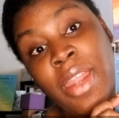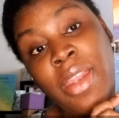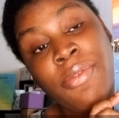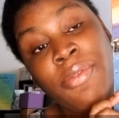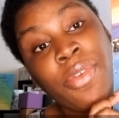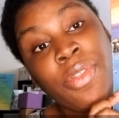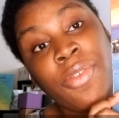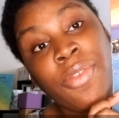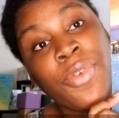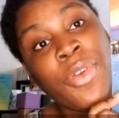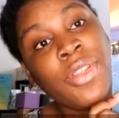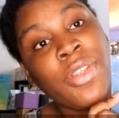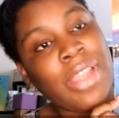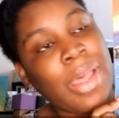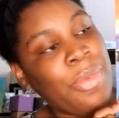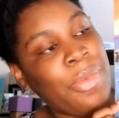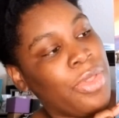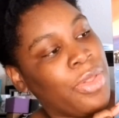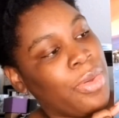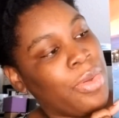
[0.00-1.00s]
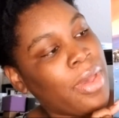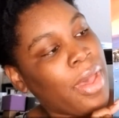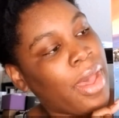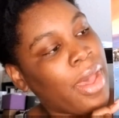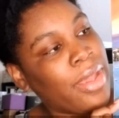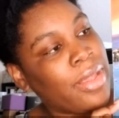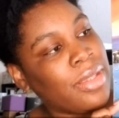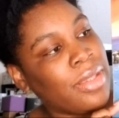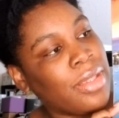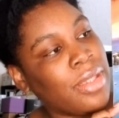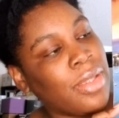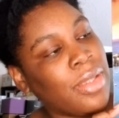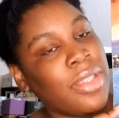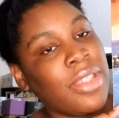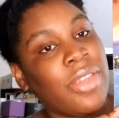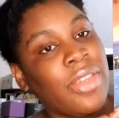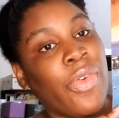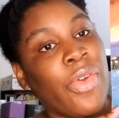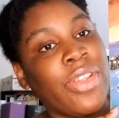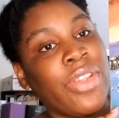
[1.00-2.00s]
it for the first time with you guys. So this is
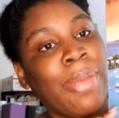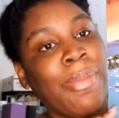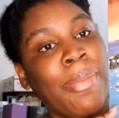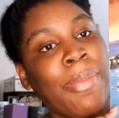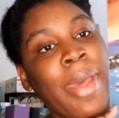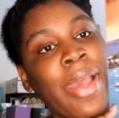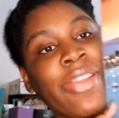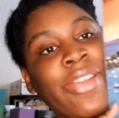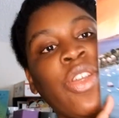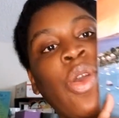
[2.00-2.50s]
the first time I'm actually